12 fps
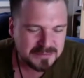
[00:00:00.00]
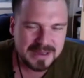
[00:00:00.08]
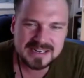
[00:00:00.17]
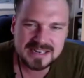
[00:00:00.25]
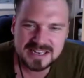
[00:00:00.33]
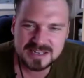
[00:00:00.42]
the
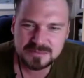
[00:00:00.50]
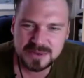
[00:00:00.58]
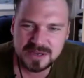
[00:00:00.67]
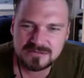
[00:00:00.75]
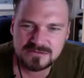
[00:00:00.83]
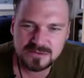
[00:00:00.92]
bendiest
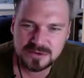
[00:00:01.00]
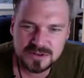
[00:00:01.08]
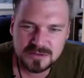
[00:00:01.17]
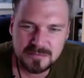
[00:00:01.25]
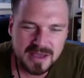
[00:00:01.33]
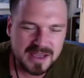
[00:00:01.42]
bit of
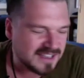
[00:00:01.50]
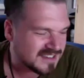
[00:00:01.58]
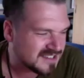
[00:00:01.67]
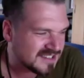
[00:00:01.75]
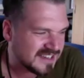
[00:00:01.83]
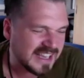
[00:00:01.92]
wood, and make
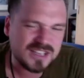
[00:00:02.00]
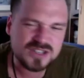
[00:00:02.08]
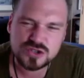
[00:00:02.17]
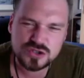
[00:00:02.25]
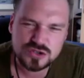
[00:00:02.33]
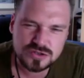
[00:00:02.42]
stick
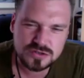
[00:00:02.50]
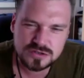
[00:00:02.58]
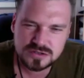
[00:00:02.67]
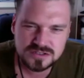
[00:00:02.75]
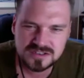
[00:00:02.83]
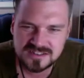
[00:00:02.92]

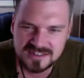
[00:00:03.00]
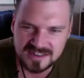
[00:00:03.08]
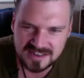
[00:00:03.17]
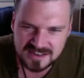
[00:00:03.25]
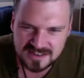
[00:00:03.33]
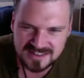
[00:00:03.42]
swords, and
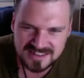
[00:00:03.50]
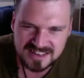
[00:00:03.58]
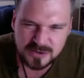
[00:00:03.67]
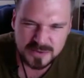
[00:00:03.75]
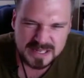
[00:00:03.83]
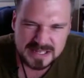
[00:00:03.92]

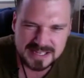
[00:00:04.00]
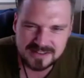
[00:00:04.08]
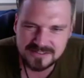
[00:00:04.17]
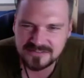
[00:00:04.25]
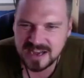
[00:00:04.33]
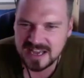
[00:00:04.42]
we
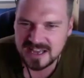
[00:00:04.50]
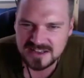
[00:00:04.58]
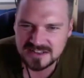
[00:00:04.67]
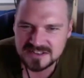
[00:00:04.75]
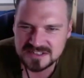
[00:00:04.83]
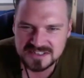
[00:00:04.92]
lit
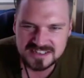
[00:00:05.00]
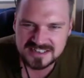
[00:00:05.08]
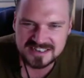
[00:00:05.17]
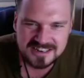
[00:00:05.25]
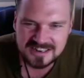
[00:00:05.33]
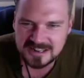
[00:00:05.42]
fires,
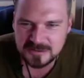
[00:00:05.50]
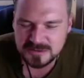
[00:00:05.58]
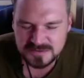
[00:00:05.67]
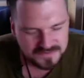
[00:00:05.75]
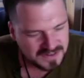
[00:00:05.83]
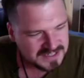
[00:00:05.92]
and it
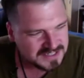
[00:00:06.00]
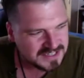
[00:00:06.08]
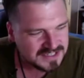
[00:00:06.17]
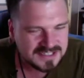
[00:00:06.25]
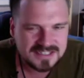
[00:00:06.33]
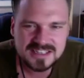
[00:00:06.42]
was
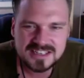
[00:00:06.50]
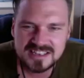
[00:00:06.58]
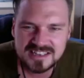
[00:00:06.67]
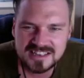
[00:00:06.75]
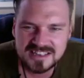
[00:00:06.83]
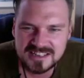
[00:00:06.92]

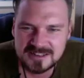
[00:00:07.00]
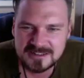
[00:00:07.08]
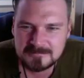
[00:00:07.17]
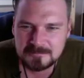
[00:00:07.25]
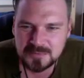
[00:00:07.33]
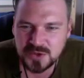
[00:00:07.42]
fantastic.
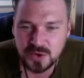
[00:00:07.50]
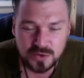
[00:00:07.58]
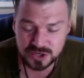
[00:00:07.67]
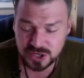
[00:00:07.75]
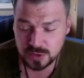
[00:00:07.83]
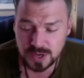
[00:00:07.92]
No
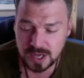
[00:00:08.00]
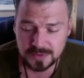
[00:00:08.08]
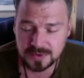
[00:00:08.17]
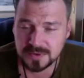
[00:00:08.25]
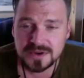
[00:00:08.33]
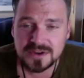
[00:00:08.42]
one knew
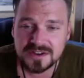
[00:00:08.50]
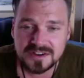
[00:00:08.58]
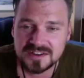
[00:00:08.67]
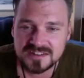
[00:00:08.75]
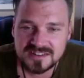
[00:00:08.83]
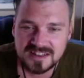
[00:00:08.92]
where we were.
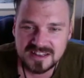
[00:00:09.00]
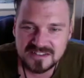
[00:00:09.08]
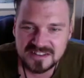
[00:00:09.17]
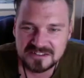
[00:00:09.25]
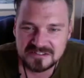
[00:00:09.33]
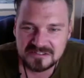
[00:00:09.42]

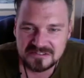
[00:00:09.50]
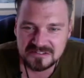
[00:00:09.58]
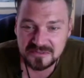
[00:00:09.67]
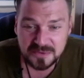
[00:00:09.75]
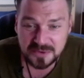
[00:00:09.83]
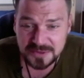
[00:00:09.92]

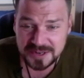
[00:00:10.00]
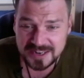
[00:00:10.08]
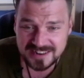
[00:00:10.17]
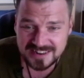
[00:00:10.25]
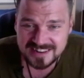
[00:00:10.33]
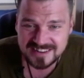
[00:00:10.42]
Well, they
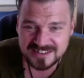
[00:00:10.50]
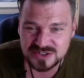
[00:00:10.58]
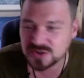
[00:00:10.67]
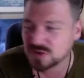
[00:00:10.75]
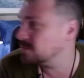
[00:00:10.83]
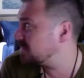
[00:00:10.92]
didn't. You
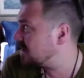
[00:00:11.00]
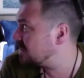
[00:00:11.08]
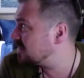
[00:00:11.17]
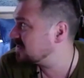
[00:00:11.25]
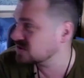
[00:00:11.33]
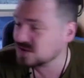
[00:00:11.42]
just come back
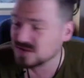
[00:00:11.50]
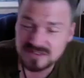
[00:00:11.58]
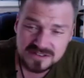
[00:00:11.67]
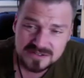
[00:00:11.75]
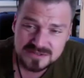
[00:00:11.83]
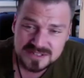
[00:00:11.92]
when the sun
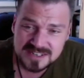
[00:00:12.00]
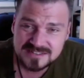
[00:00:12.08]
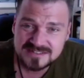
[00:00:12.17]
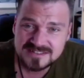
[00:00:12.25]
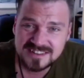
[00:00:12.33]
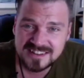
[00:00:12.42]
goes
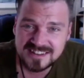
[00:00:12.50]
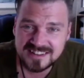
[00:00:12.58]
down.